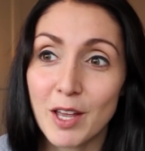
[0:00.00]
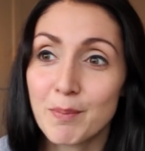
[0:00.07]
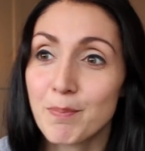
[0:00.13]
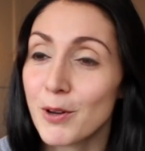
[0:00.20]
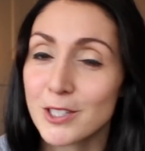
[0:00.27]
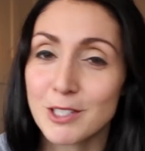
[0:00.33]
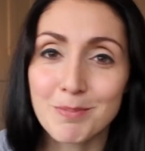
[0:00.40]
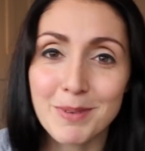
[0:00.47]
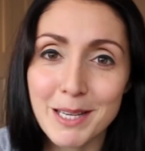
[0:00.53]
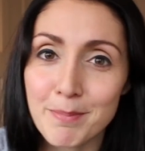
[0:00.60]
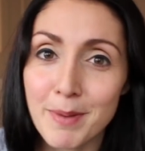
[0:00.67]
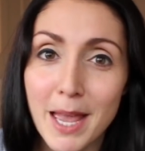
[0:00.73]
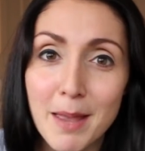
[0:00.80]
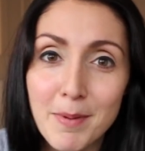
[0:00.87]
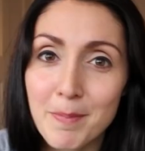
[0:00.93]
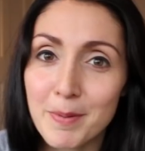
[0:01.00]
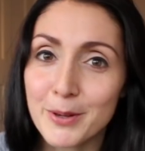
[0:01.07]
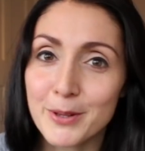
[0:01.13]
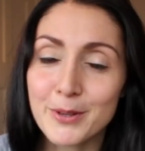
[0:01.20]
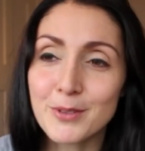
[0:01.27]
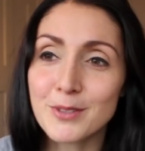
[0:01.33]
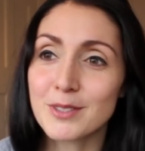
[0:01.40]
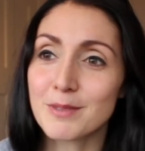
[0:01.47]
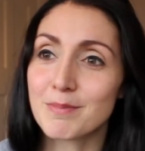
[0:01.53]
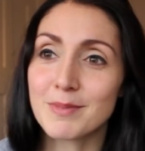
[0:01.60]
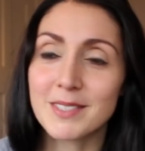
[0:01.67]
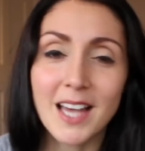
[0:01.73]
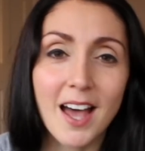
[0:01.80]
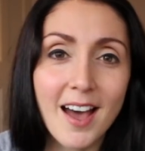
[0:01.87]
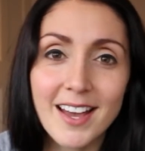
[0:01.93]
Possibly baby blues,
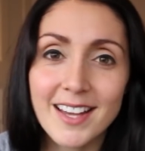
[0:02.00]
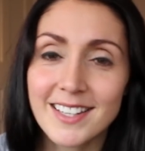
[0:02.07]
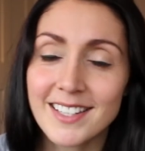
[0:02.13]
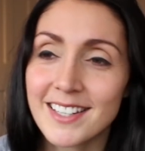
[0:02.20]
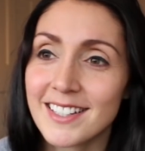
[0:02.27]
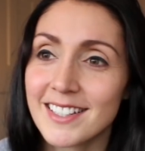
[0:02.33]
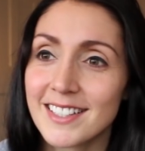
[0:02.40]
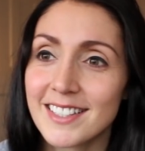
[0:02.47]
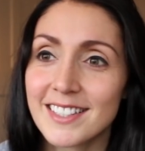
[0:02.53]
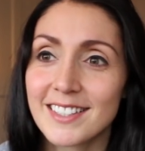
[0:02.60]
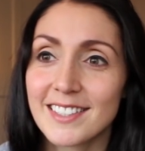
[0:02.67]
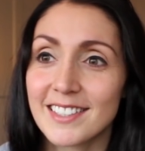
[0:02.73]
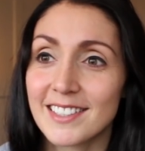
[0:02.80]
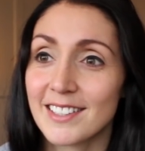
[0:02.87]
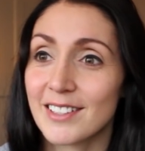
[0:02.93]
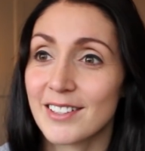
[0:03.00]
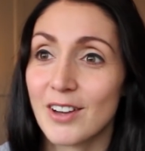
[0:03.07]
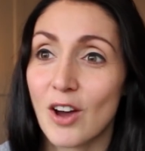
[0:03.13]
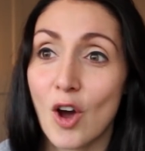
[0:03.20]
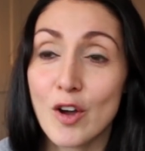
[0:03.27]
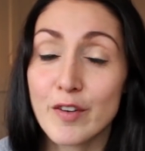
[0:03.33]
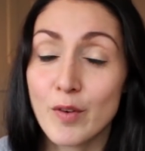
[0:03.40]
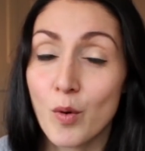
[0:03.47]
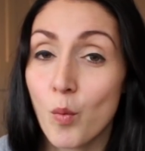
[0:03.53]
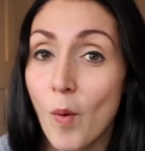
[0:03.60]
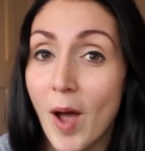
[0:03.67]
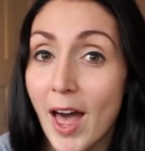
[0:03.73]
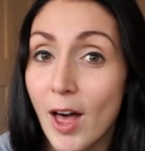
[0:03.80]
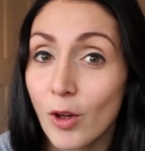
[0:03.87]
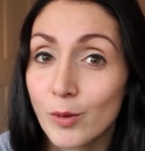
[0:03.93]
tiredness,
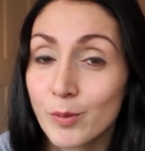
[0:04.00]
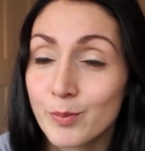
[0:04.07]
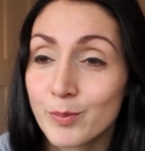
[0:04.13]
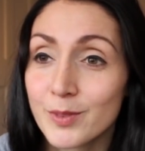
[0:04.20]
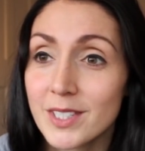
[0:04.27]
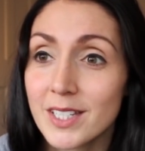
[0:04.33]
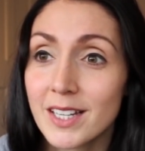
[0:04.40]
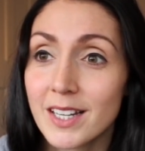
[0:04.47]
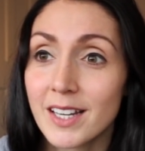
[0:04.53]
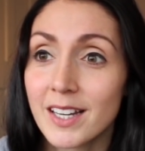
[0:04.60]
overwhelmed,